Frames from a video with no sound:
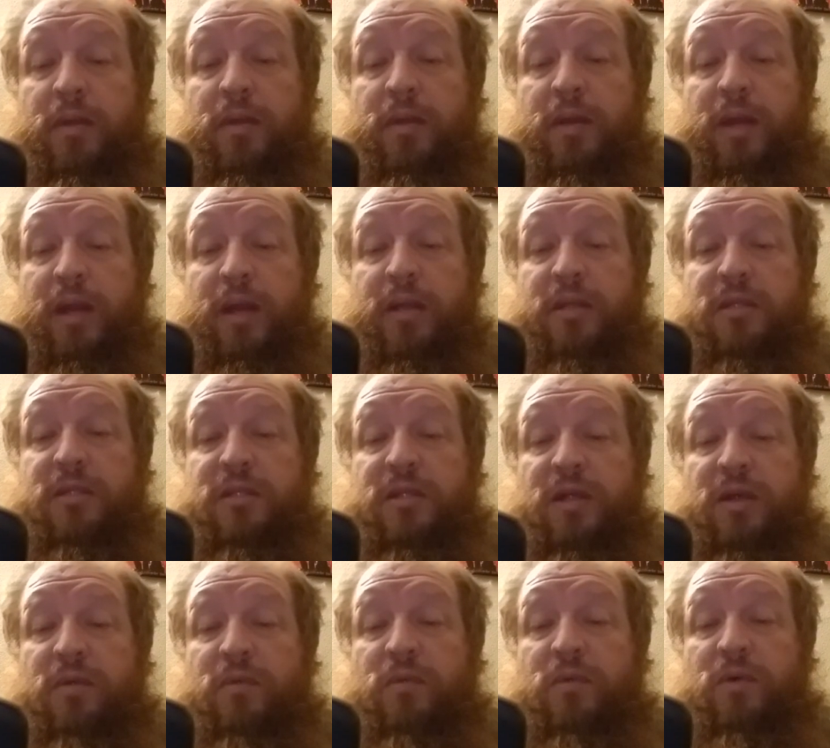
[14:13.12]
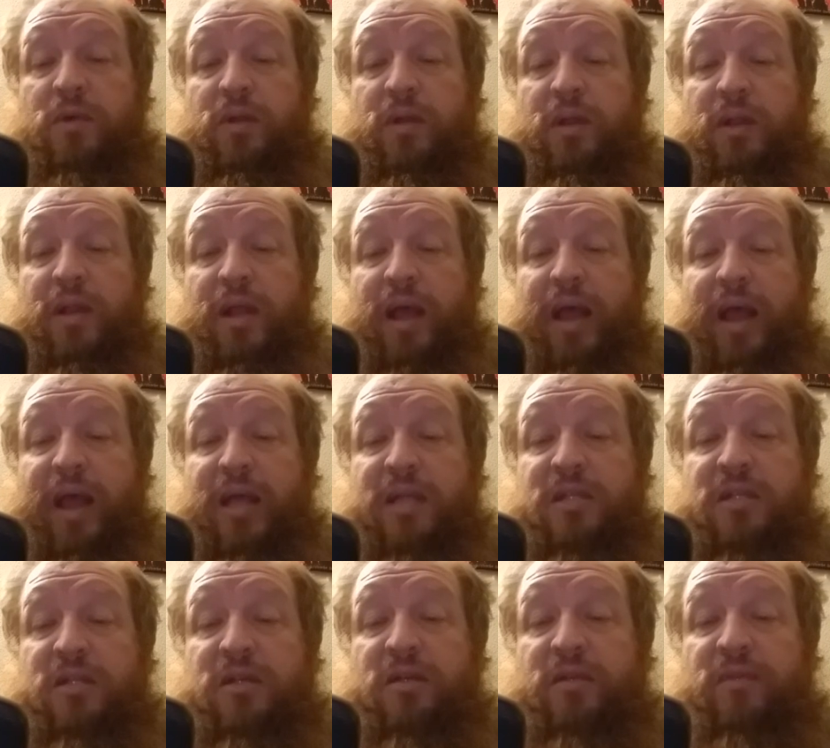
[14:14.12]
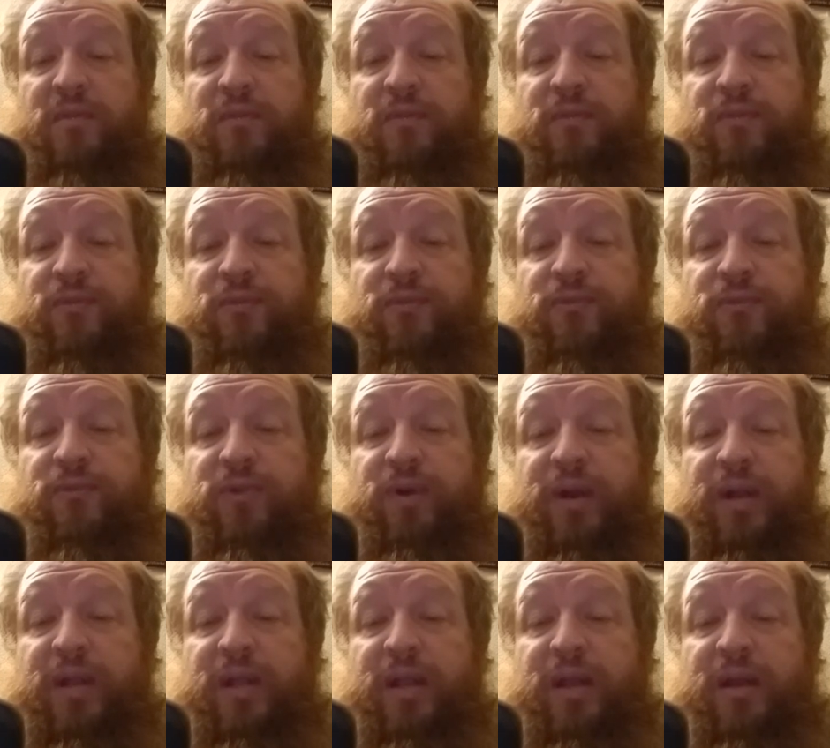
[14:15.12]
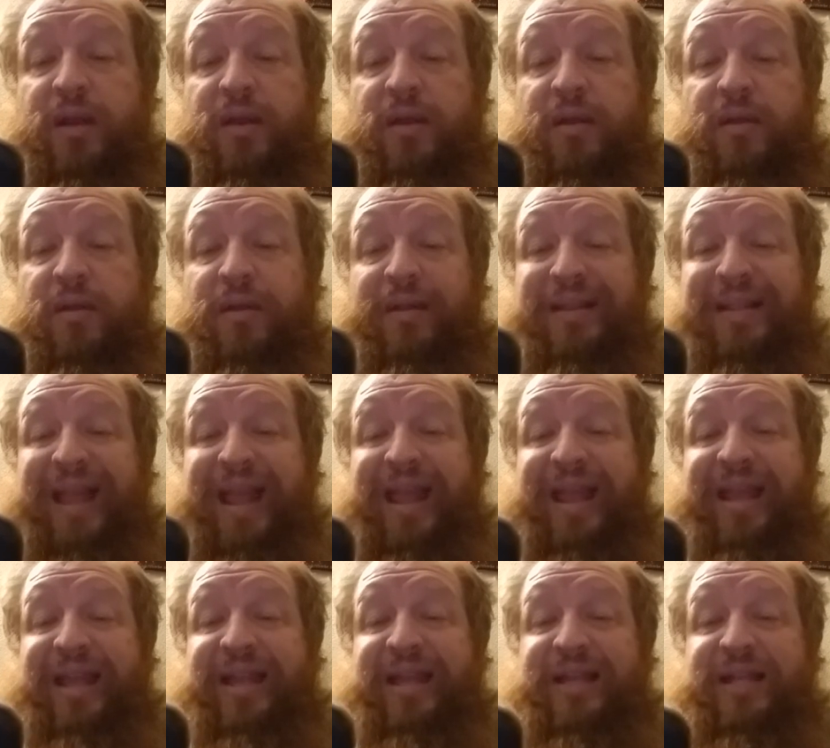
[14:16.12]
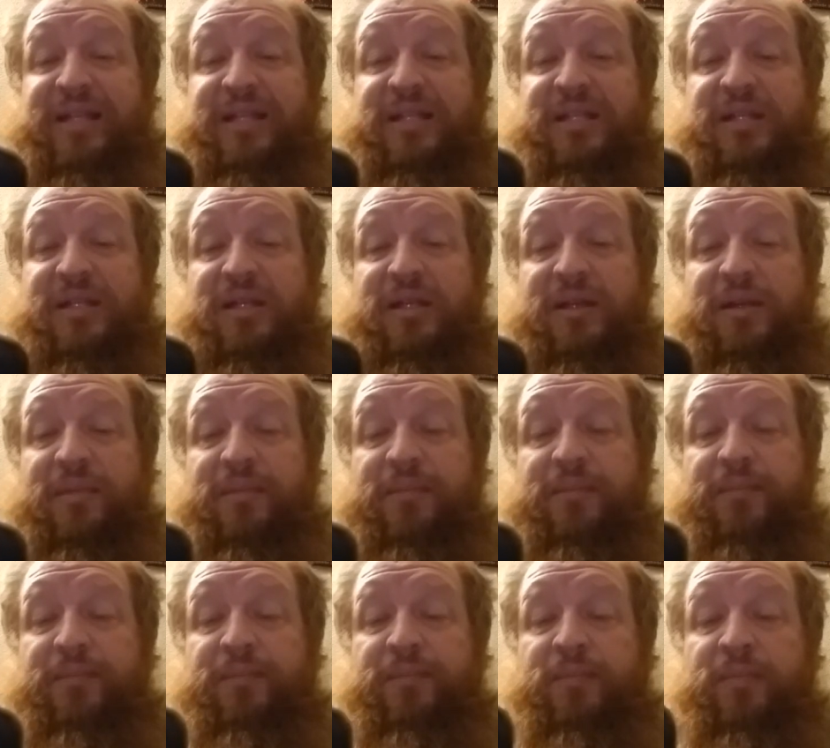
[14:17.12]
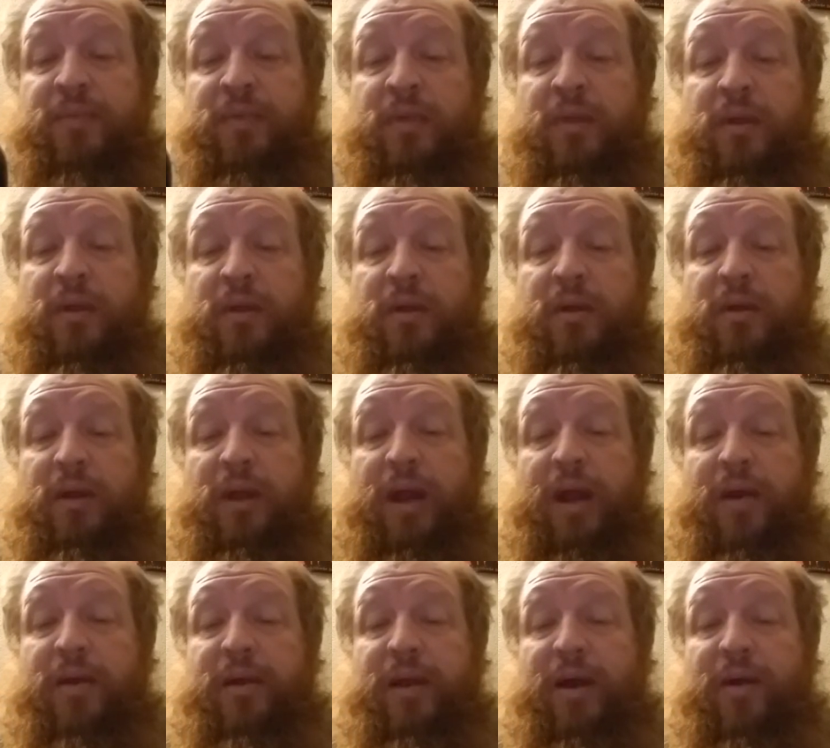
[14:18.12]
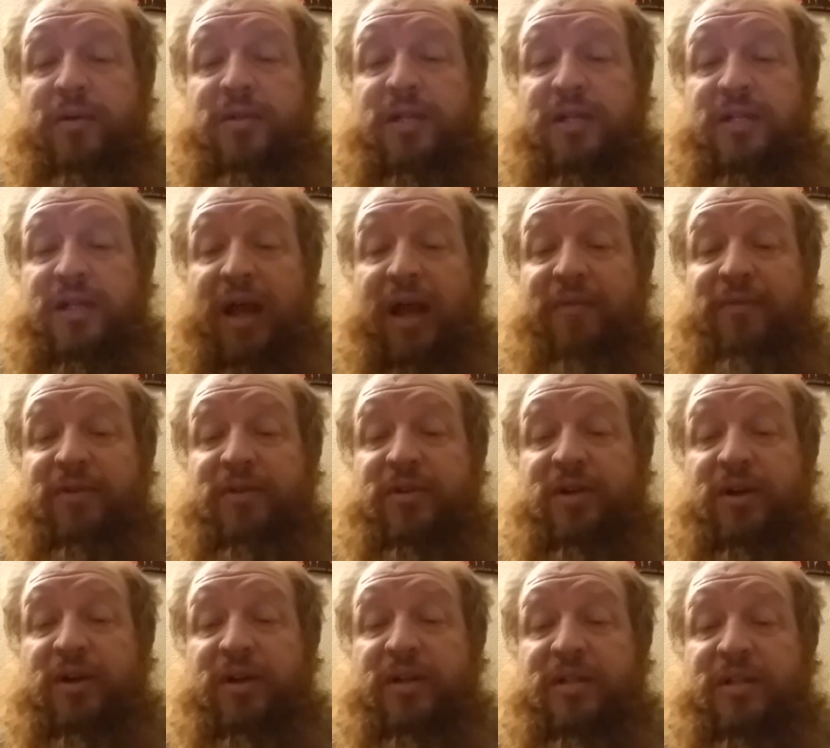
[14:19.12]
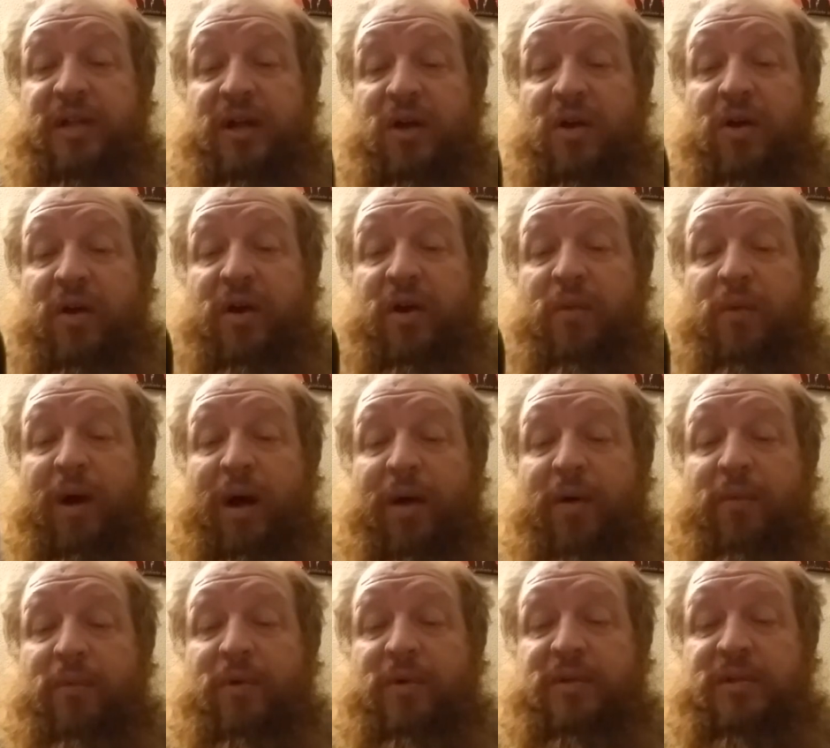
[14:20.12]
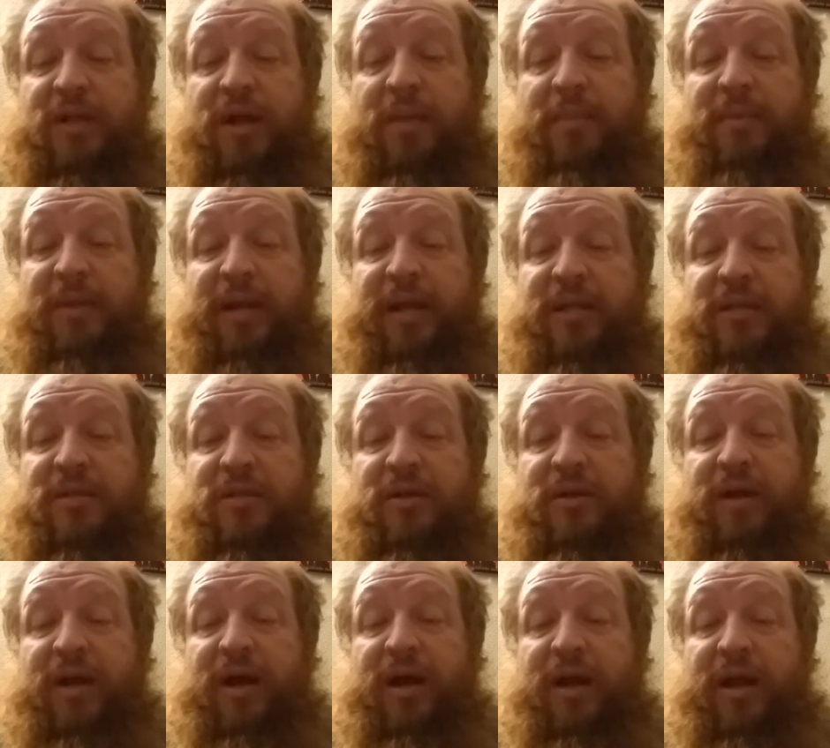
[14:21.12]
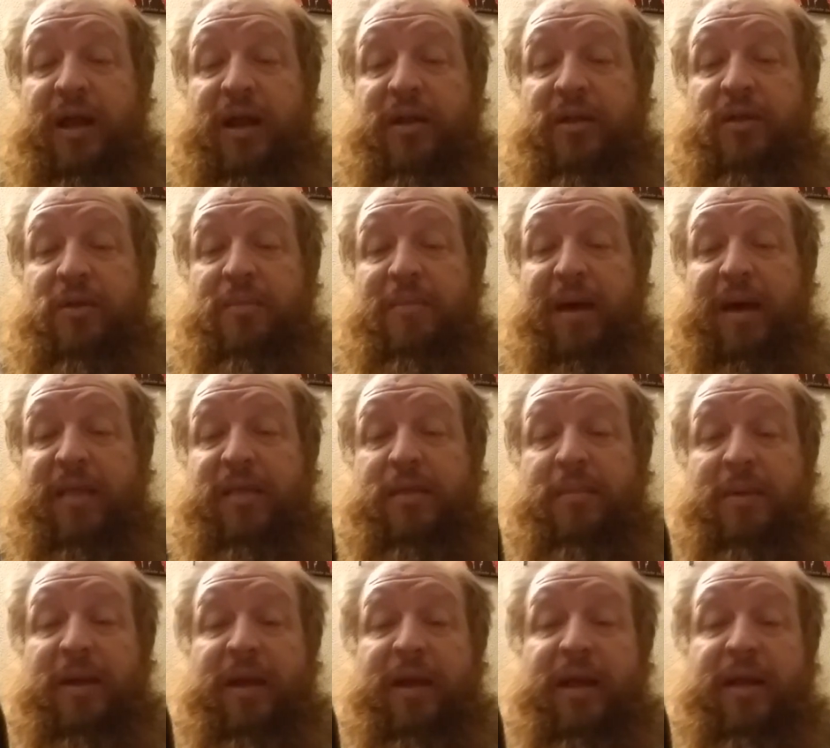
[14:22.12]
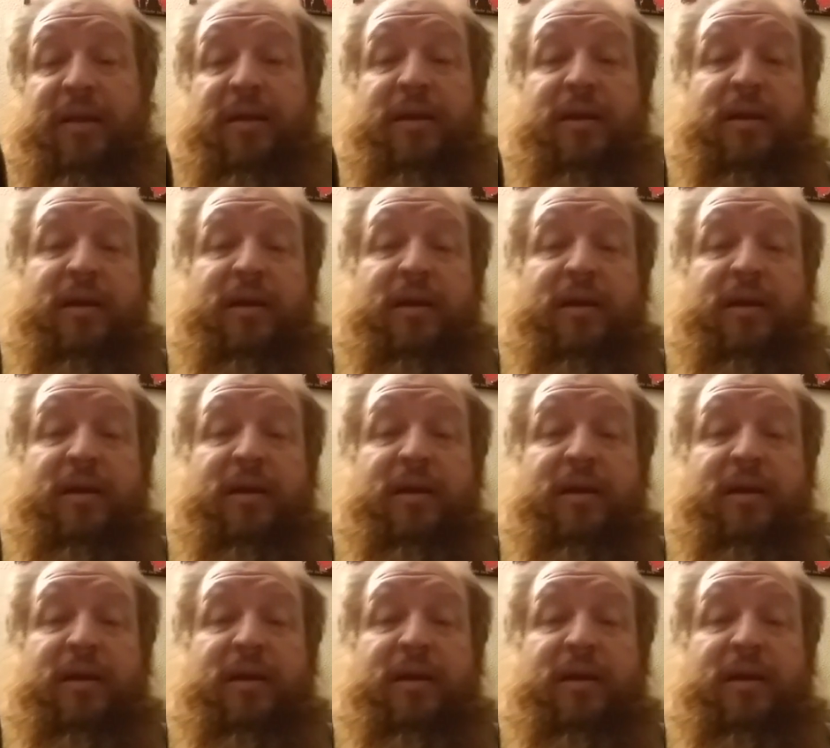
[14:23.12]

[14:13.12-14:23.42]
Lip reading: yeah, this thing would last freaking days. Now, since I haven't turned this thing on in a while, it wants to update. So now I got to do math in my head.